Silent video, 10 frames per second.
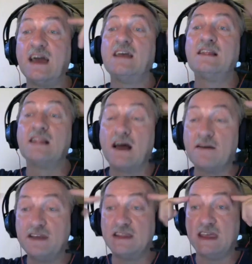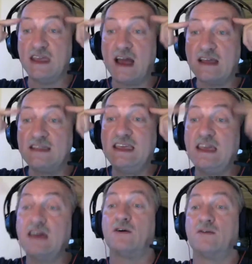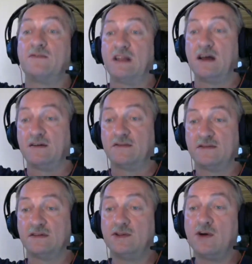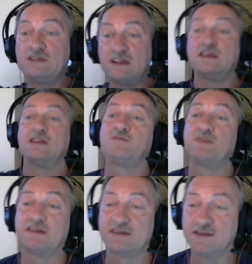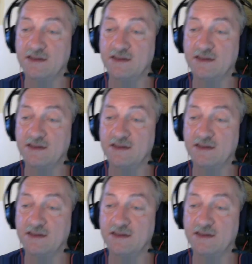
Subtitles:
are in love in the idea of love, not in that person.